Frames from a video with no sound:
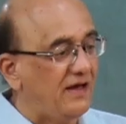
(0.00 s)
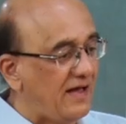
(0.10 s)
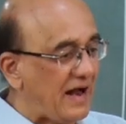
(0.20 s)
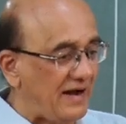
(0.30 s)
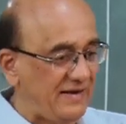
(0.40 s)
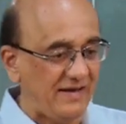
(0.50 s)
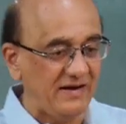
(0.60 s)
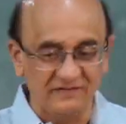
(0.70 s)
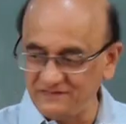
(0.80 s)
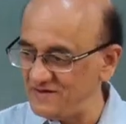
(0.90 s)
and
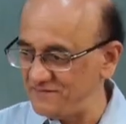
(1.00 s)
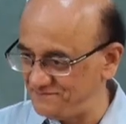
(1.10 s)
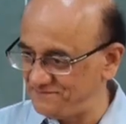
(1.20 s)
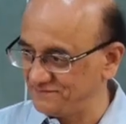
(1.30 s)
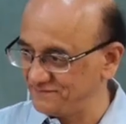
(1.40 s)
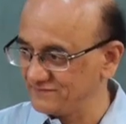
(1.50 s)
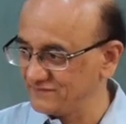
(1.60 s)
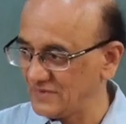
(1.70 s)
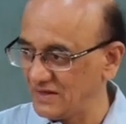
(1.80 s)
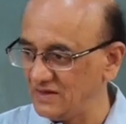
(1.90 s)
LCM,
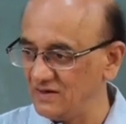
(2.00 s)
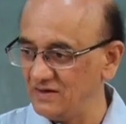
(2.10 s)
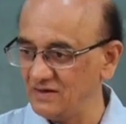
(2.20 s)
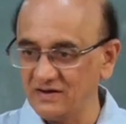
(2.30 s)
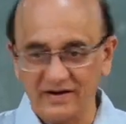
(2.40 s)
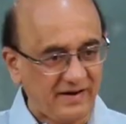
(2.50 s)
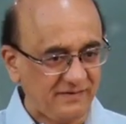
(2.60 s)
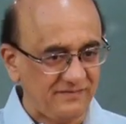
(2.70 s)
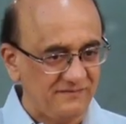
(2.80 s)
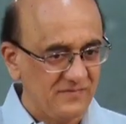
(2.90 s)

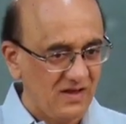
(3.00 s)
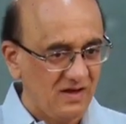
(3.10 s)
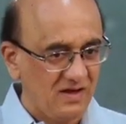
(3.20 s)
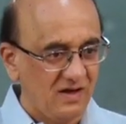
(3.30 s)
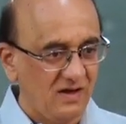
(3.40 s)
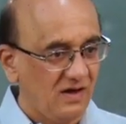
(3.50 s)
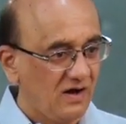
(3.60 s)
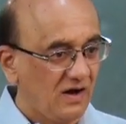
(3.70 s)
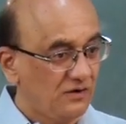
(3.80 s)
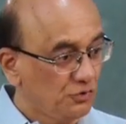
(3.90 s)
correct?
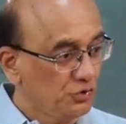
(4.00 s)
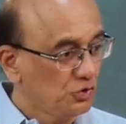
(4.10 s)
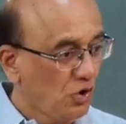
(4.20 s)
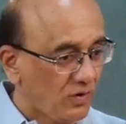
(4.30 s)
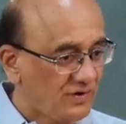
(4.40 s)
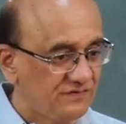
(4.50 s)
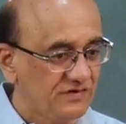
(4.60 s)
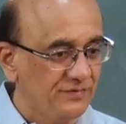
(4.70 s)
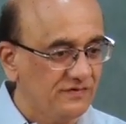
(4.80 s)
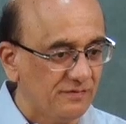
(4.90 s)
Do you know what is
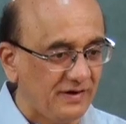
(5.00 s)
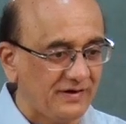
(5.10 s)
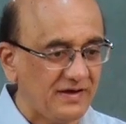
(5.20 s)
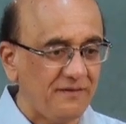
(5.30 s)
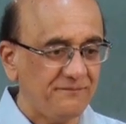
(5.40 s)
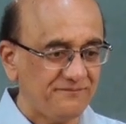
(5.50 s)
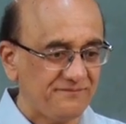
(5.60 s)
divisibility?